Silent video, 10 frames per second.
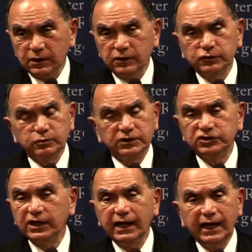under
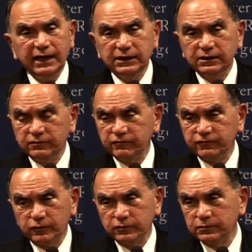which any
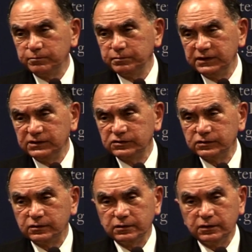further peace
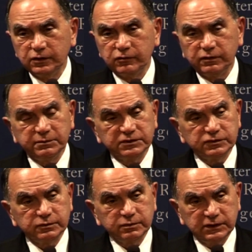agreements
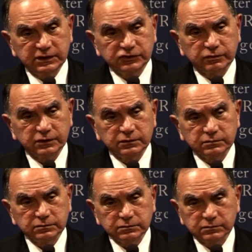between Israel
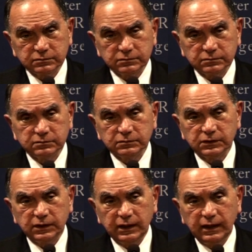
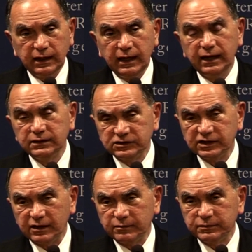and its
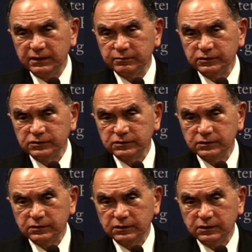Arab neighbors
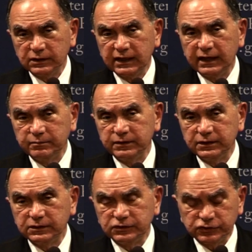can
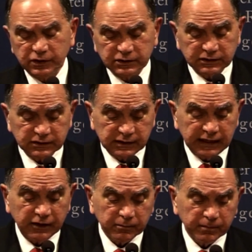be constructed.
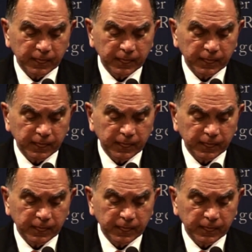Now,